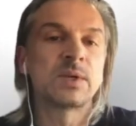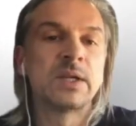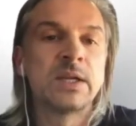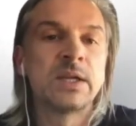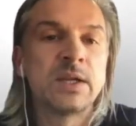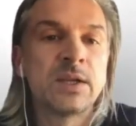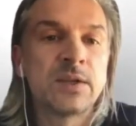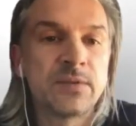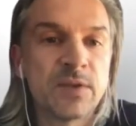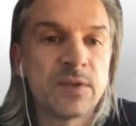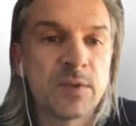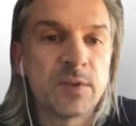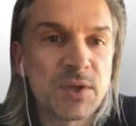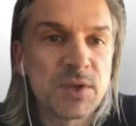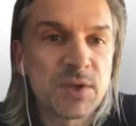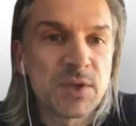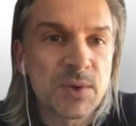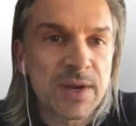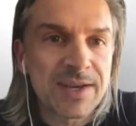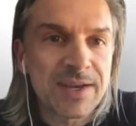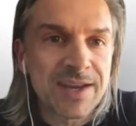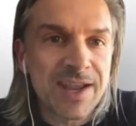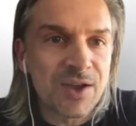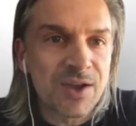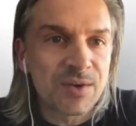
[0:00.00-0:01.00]
VP
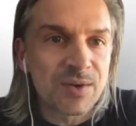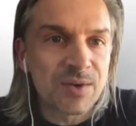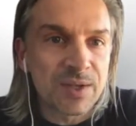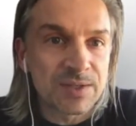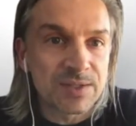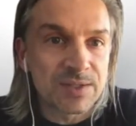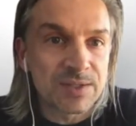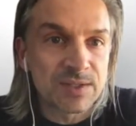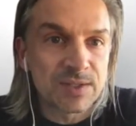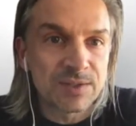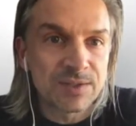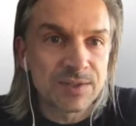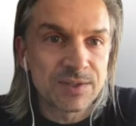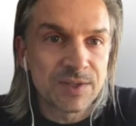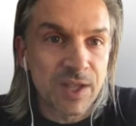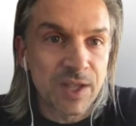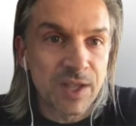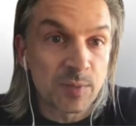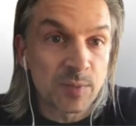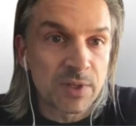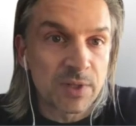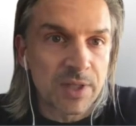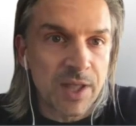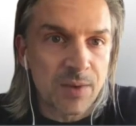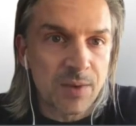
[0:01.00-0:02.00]
right now, has
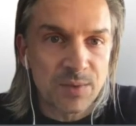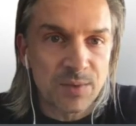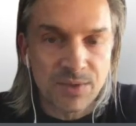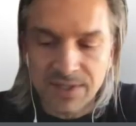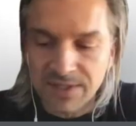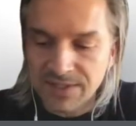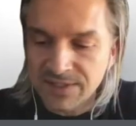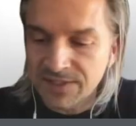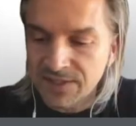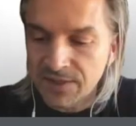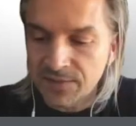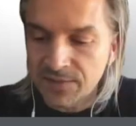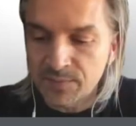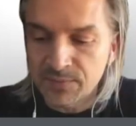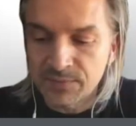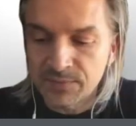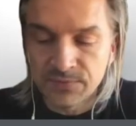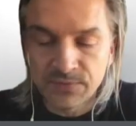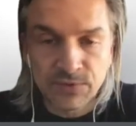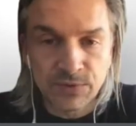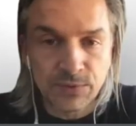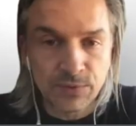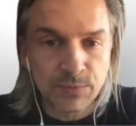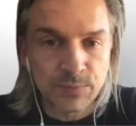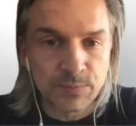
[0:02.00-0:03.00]
helped a lot with this stuff
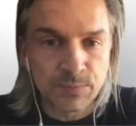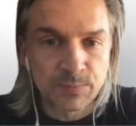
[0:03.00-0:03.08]
too.